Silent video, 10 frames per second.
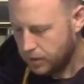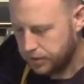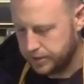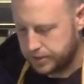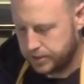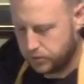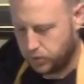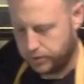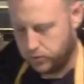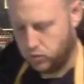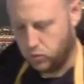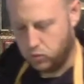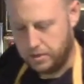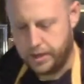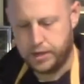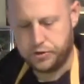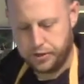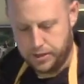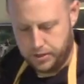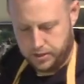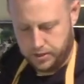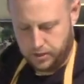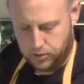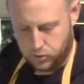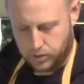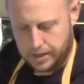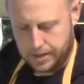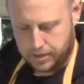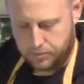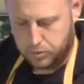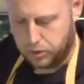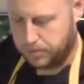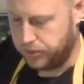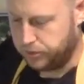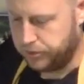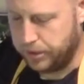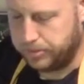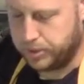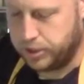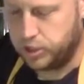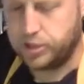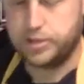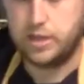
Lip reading: This is what all my ingredients look like. I put them into separate dishes.